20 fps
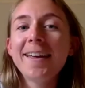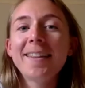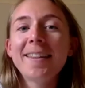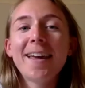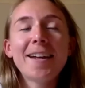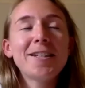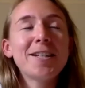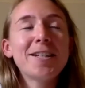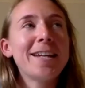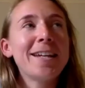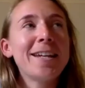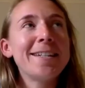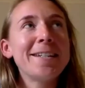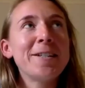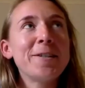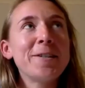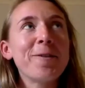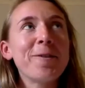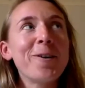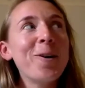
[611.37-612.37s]
That turned
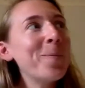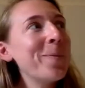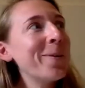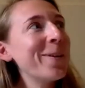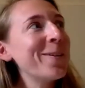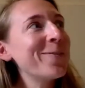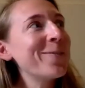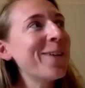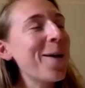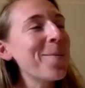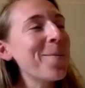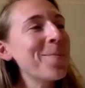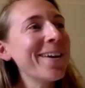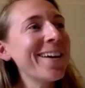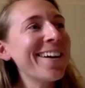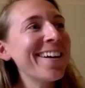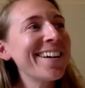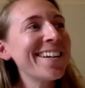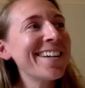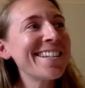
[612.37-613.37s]
into a couple of gap
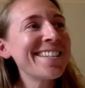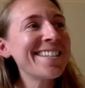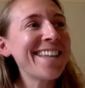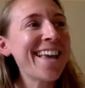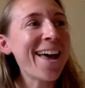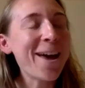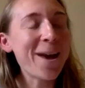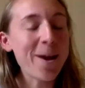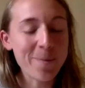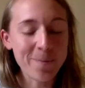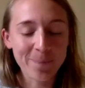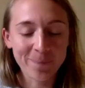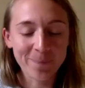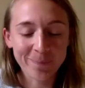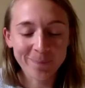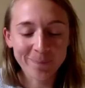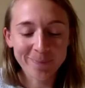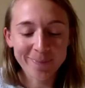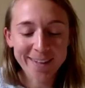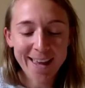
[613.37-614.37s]
years.
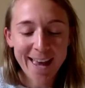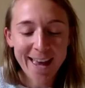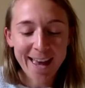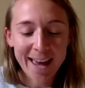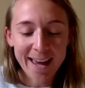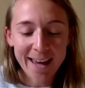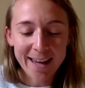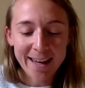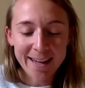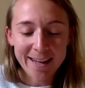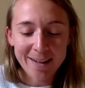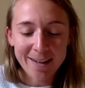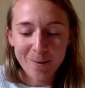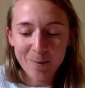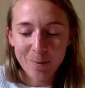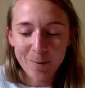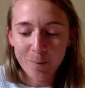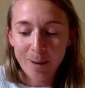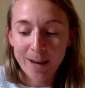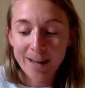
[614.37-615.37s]

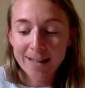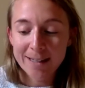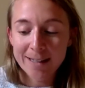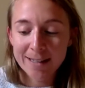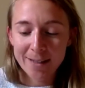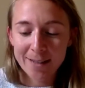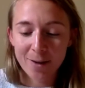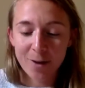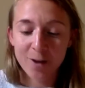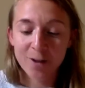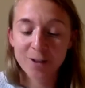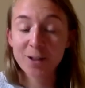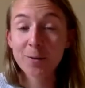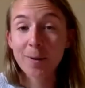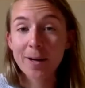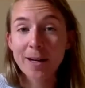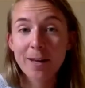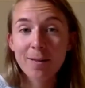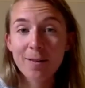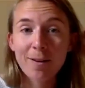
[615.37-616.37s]
I went to the under
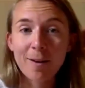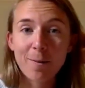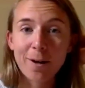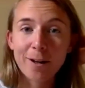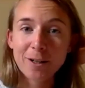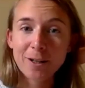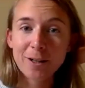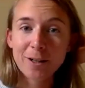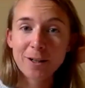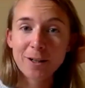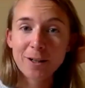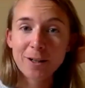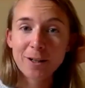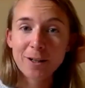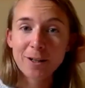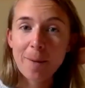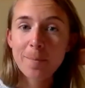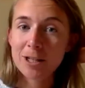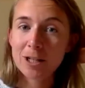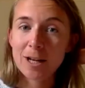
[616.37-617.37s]
23 World
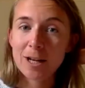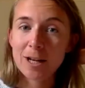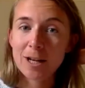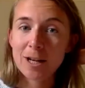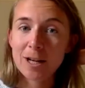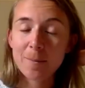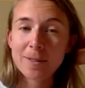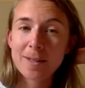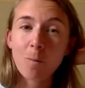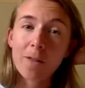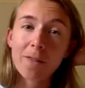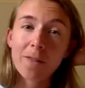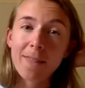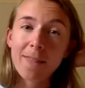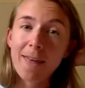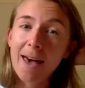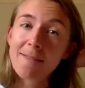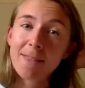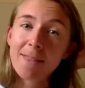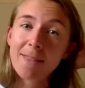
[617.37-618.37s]
Championships and
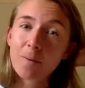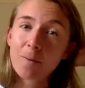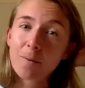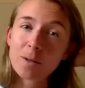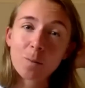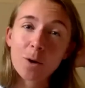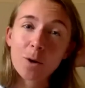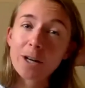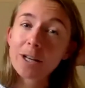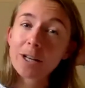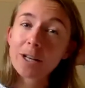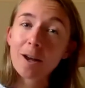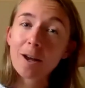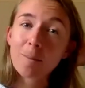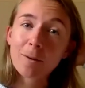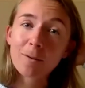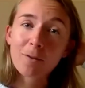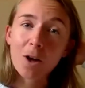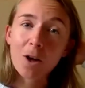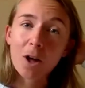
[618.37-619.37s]
won that. That was 1
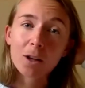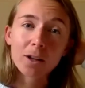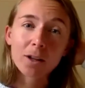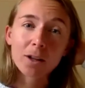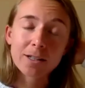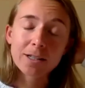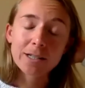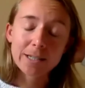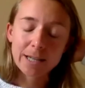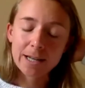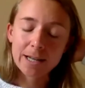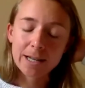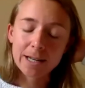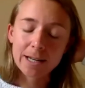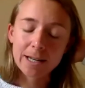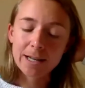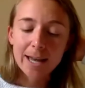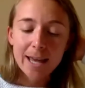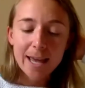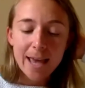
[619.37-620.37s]
year before
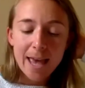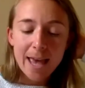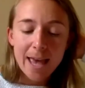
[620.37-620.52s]
London.